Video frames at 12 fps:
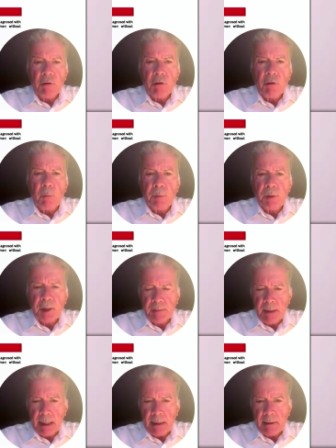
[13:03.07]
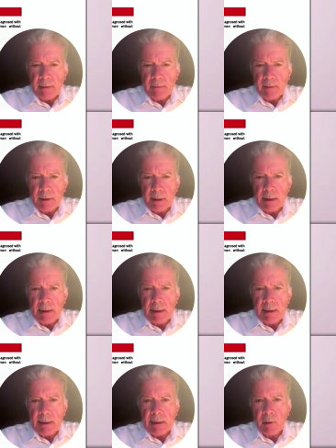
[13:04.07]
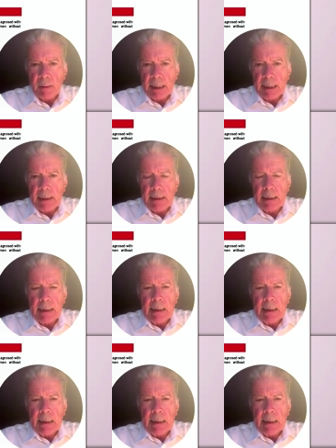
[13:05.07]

new perspectives in this domain,